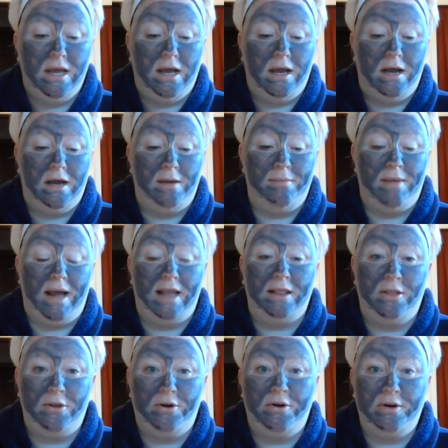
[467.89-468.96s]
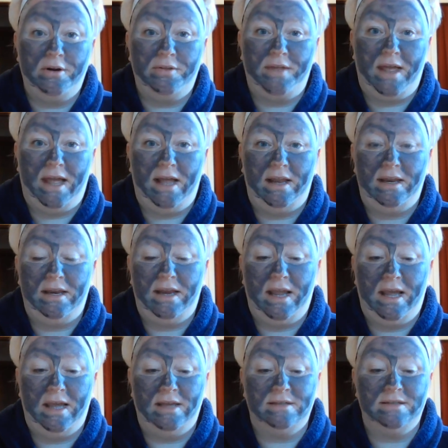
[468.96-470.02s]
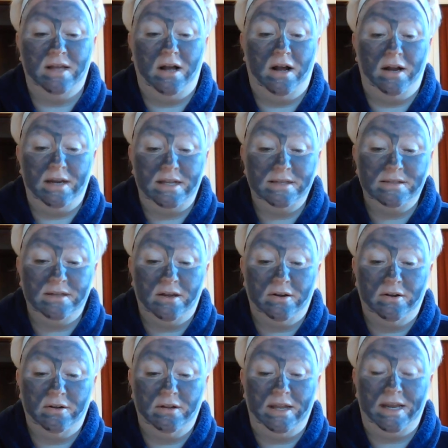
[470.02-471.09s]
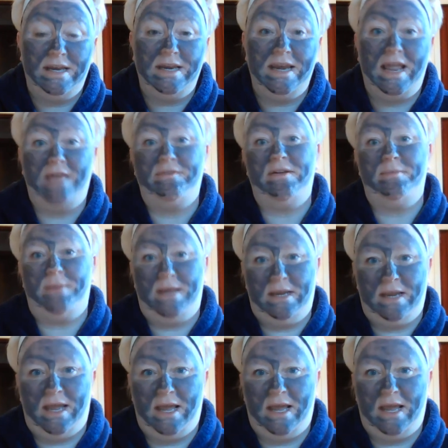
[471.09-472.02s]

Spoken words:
I learned that it has honeysuckle and navy bean